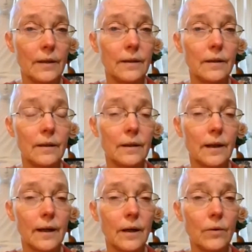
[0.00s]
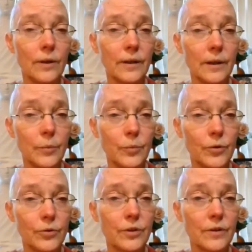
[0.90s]
And then how can I
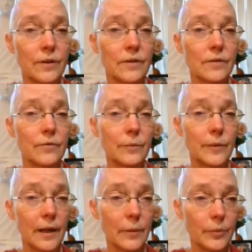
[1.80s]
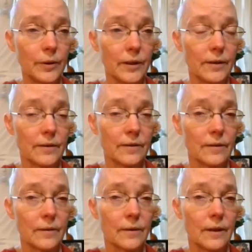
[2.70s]
approach this from that
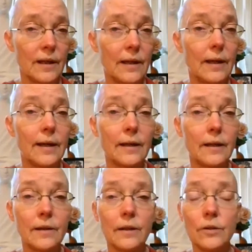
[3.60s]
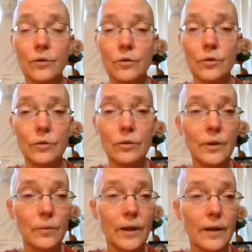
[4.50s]
place? And I think you're
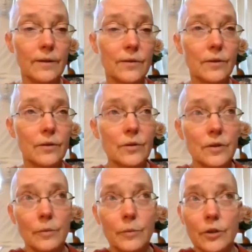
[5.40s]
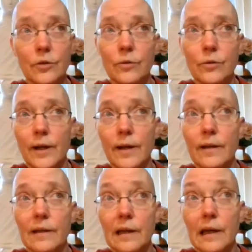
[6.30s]
totally right. Is there some
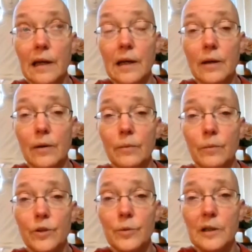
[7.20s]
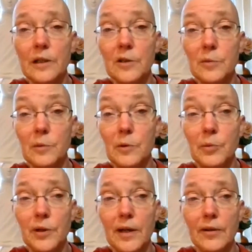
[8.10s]
underlying, yeah, wish my husband
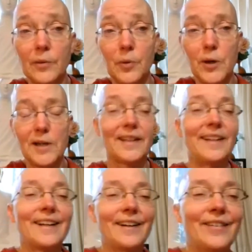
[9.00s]
would put out the poison?